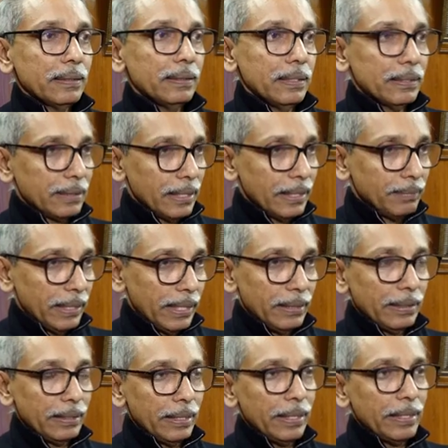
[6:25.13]
this time
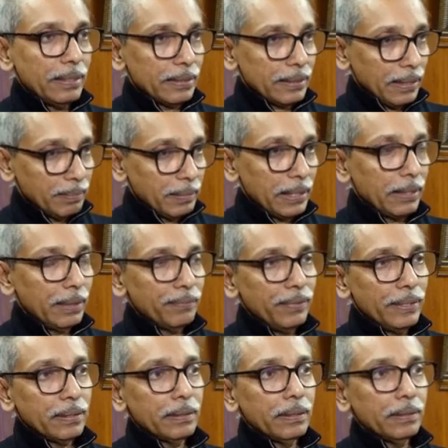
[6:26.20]
NTA is coming up
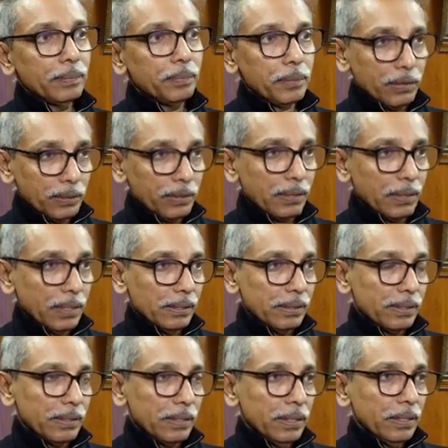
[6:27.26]
with
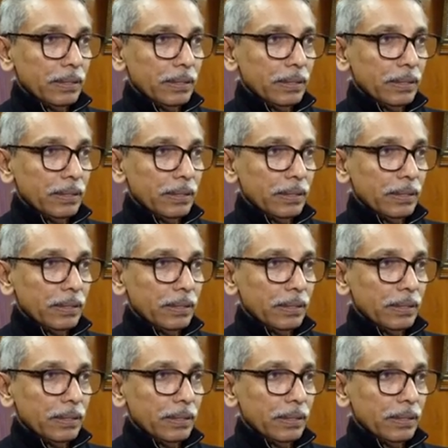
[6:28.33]
protocols